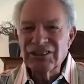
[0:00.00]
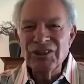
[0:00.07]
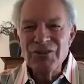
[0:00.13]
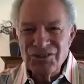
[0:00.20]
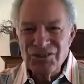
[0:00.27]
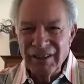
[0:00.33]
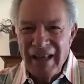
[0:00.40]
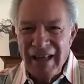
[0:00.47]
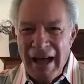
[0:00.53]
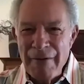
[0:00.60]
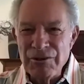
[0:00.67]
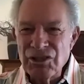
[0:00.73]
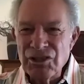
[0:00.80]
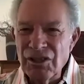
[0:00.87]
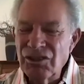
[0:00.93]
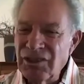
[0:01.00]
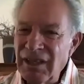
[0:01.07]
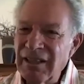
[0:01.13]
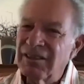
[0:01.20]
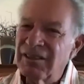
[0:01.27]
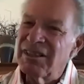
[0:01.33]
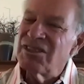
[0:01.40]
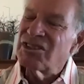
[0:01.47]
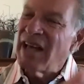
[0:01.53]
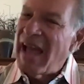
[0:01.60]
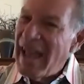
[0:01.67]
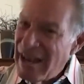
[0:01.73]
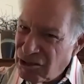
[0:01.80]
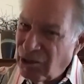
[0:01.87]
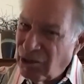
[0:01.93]
Excuse the language. They're thinking,
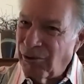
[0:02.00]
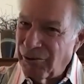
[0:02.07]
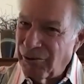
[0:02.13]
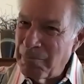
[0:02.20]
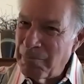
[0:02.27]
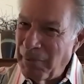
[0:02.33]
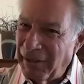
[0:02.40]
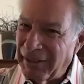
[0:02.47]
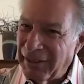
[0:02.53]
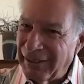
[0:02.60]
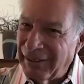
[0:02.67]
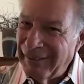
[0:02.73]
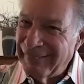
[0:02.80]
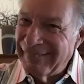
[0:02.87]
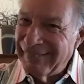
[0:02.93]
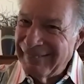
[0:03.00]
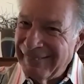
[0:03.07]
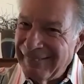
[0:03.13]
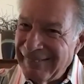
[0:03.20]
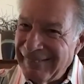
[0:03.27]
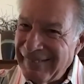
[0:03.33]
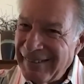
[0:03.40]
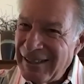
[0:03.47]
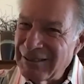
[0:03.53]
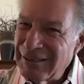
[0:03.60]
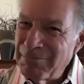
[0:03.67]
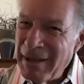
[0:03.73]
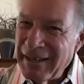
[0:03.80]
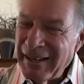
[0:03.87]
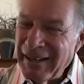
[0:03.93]
this asshole, their buddy, is
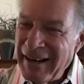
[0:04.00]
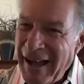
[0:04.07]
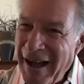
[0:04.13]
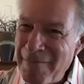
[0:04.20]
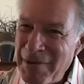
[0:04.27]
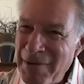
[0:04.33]
making how much